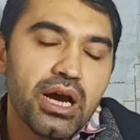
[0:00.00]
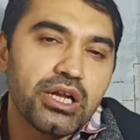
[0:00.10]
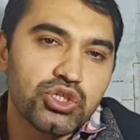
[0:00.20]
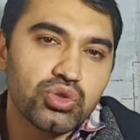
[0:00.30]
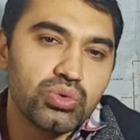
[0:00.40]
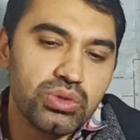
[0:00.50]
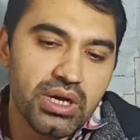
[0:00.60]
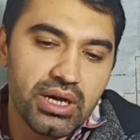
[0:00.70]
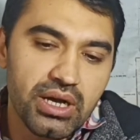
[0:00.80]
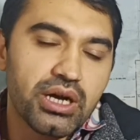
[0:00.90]
also
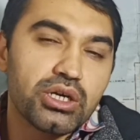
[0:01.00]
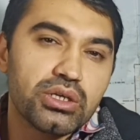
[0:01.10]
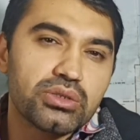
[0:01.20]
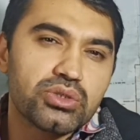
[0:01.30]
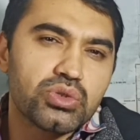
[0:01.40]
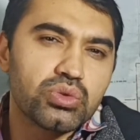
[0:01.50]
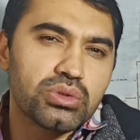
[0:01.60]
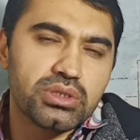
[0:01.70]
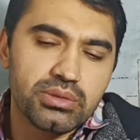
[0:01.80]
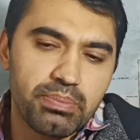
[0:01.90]
took
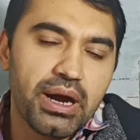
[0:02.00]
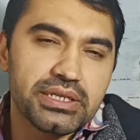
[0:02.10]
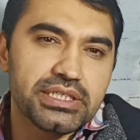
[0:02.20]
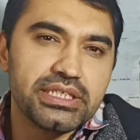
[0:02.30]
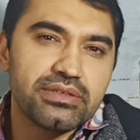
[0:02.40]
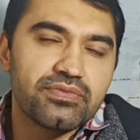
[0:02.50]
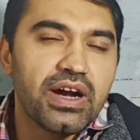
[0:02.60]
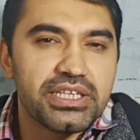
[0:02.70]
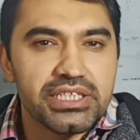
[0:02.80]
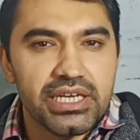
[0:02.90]
part in
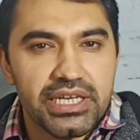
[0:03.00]
fighting